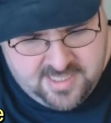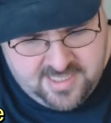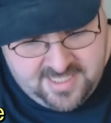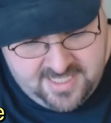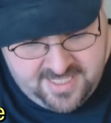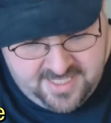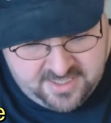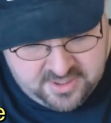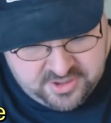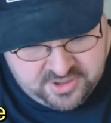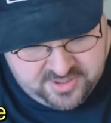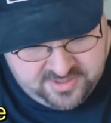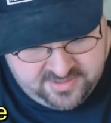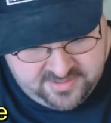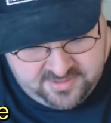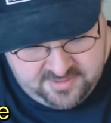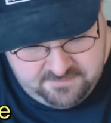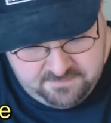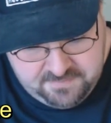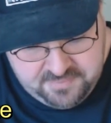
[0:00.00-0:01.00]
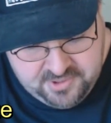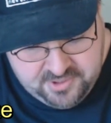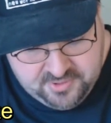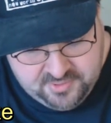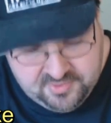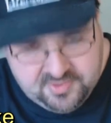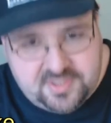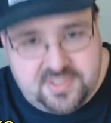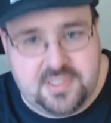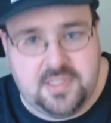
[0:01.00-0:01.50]
I actually
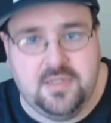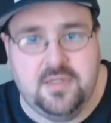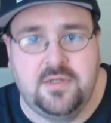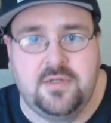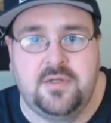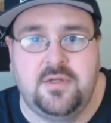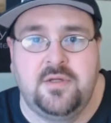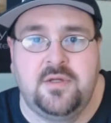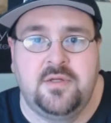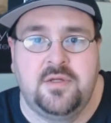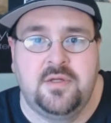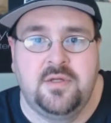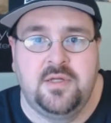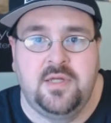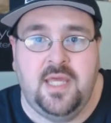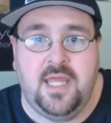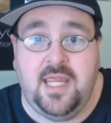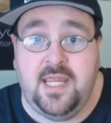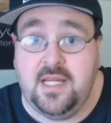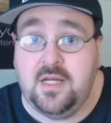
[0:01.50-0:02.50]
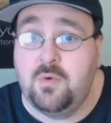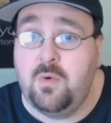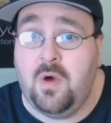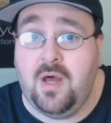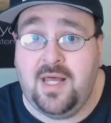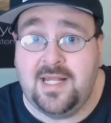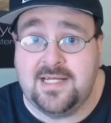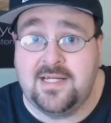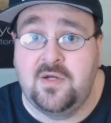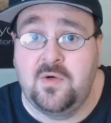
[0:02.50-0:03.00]
built a
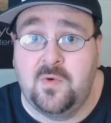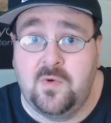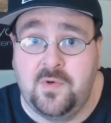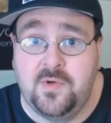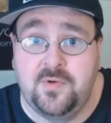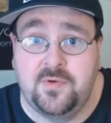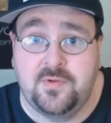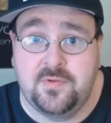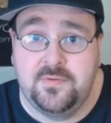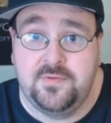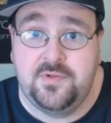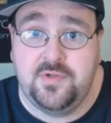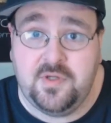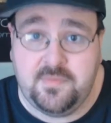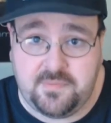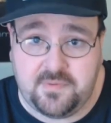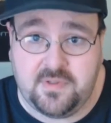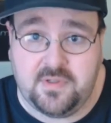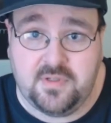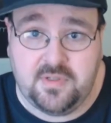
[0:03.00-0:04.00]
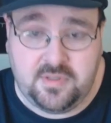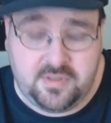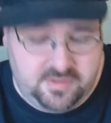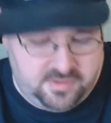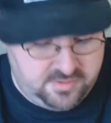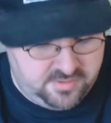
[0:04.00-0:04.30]
quad coil dripper.